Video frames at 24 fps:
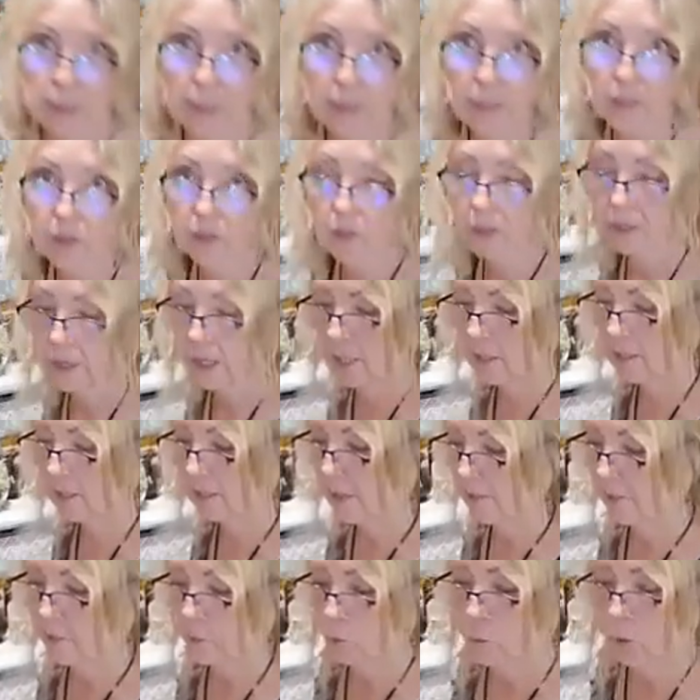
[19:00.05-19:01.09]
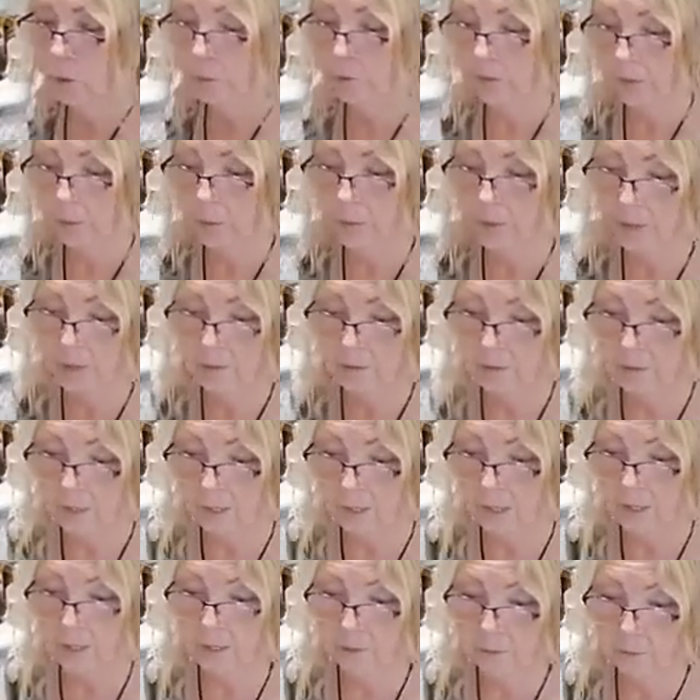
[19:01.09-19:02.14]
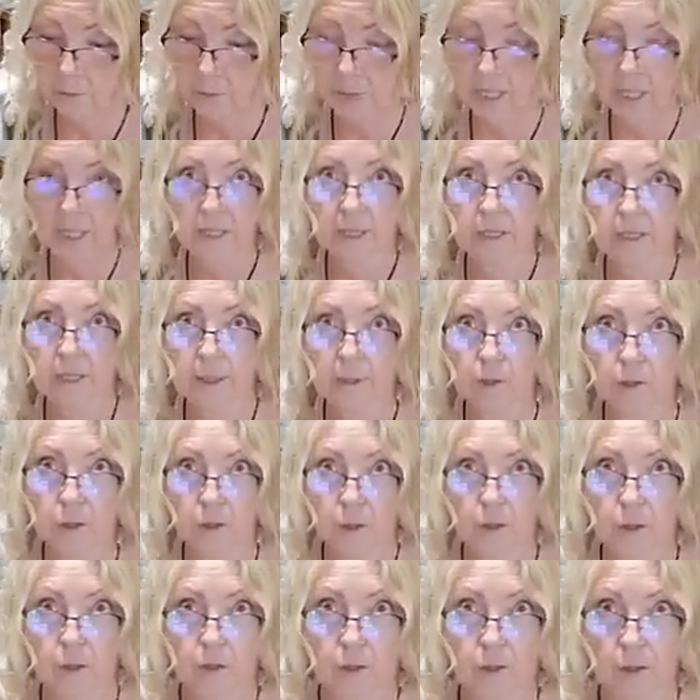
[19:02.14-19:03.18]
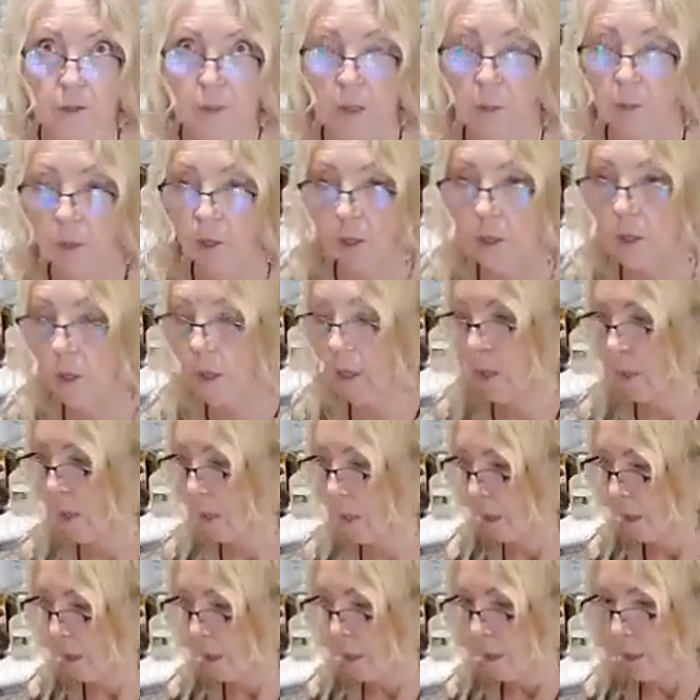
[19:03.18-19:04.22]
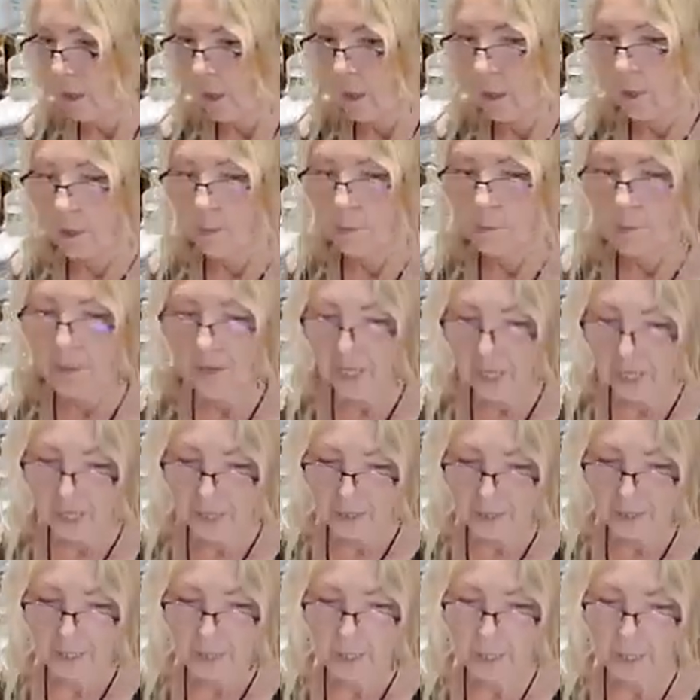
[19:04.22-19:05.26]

it just hasn't even warmed up enough to be considered a cold summer. But